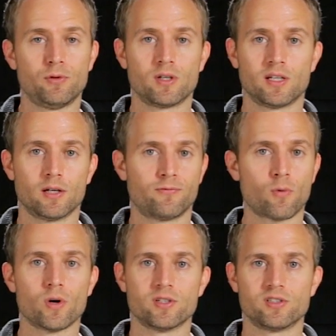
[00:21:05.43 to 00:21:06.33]
if you can get
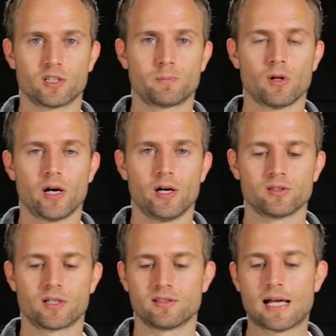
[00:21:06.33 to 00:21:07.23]
4 to 6
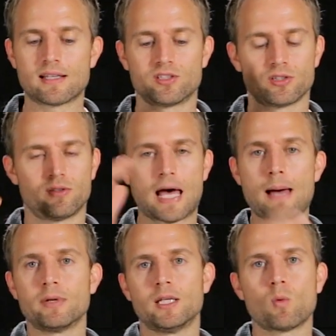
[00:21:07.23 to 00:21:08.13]
players, because that's just
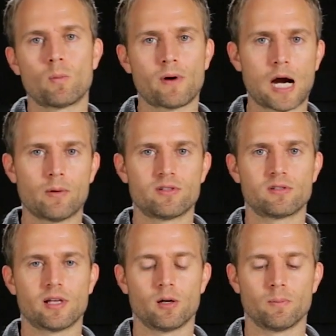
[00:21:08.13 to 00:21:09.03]
that many more
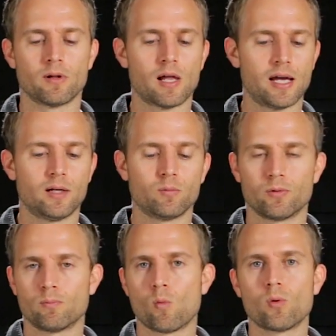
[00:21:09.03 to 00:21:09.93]
pirates that are playing
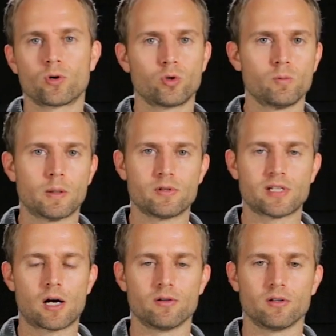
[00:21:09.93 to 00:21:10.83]
with more crew
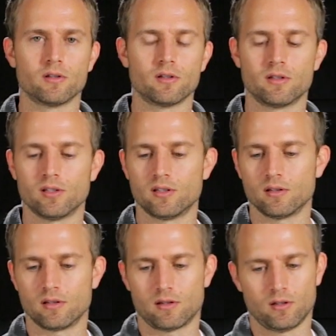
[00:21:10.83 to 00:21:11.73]
members out on
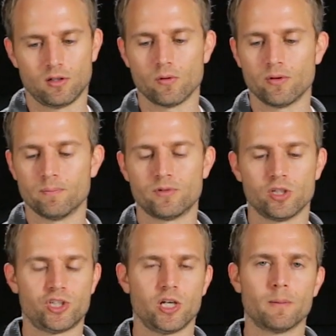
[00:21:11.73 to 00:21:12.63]

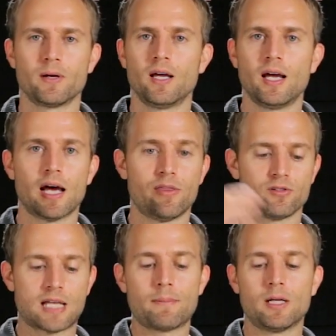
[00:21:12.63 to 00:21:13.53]
the ship, and
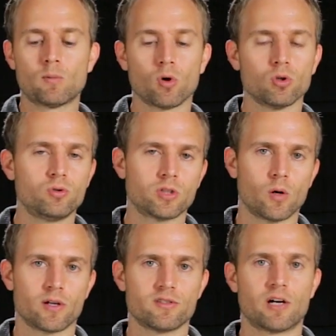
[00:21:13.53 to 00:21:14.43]
there's that many more loot
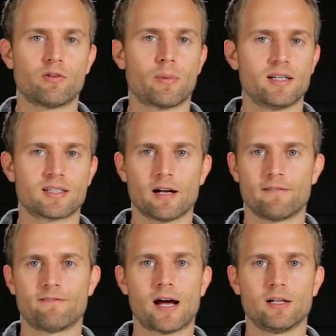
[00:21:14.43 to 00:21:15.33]
tokens that everybody's kind
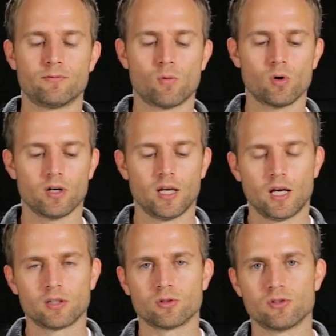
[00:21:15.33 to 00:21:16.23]
of fighting for.
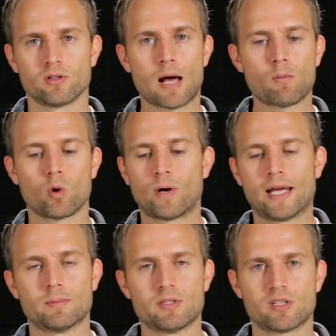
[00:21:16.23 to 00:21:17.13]
So there's a lot more
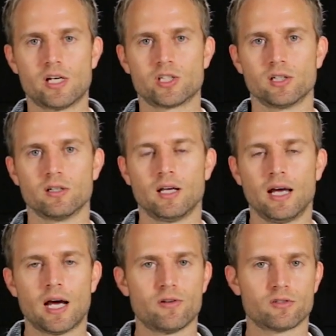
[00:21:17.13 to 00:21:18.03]
randomization,
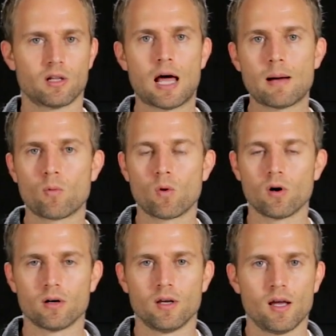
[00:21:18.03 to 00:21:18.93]
and there's a lot
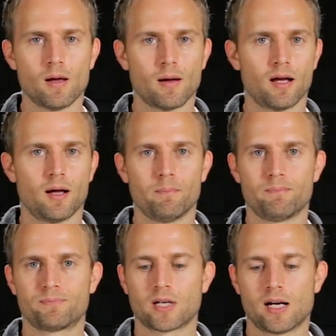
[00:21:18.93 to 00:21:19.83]
more
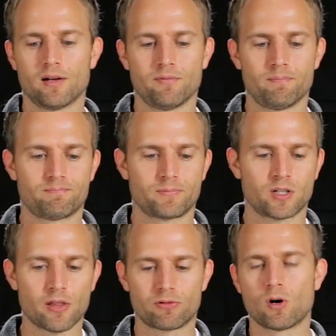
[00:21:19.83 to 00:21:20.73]
kind of
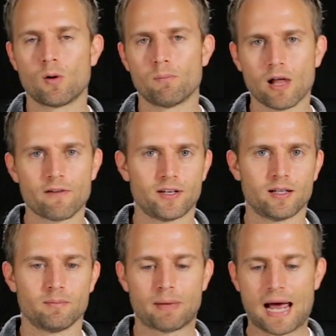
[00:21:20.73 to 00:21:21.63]
cutthroat
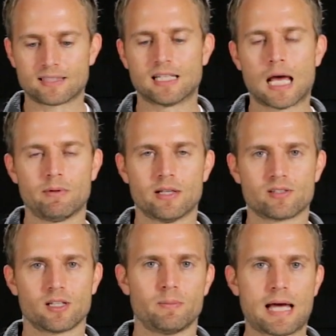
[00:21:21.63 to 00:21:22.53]
bluffing and backstabbing
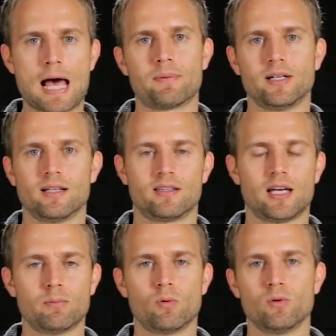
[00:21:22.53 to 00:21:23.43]
that's going to be happening at the
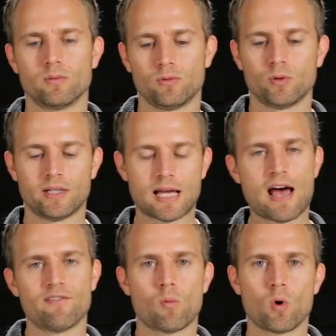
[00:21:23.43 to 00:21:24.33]
table when you
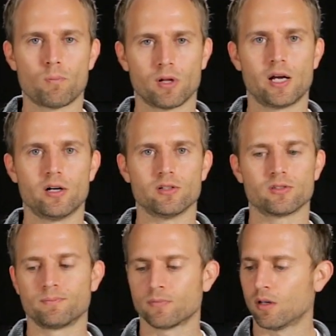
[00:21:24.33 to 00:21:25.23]
have more
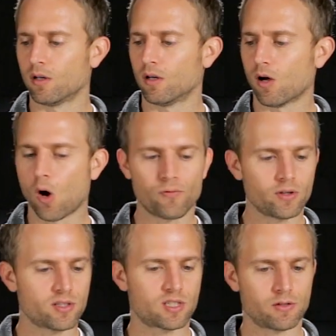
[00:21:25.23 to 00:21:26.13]
players.
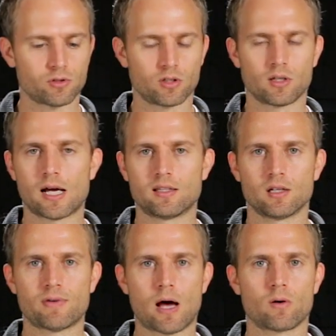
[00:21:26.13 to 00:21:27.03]
Hopefully this gives you a good
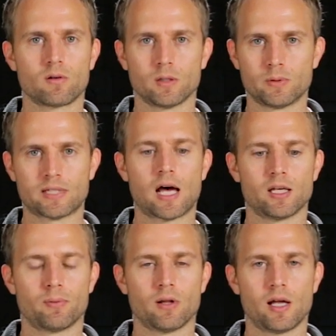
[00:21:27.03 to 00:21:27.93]
idea of how
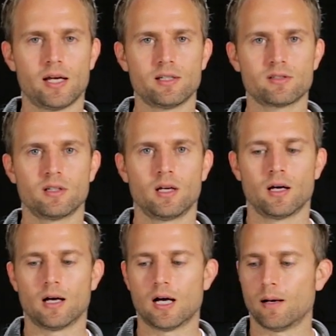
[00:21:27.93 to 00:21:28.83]
Libertalia plays.
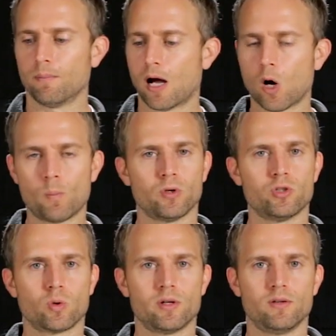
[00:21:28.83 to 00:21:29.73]
I hope you
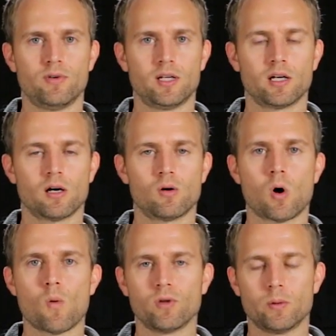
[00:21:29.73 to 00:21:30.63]
enjoyed the video.
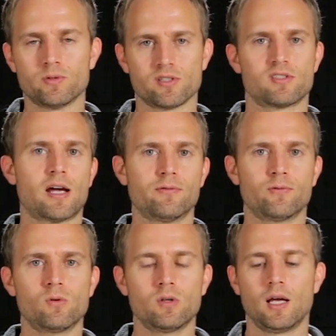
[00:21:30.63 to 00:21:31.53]
Hopefully it was
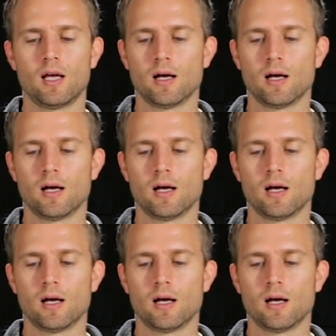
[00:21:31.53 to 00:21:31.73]
insightful.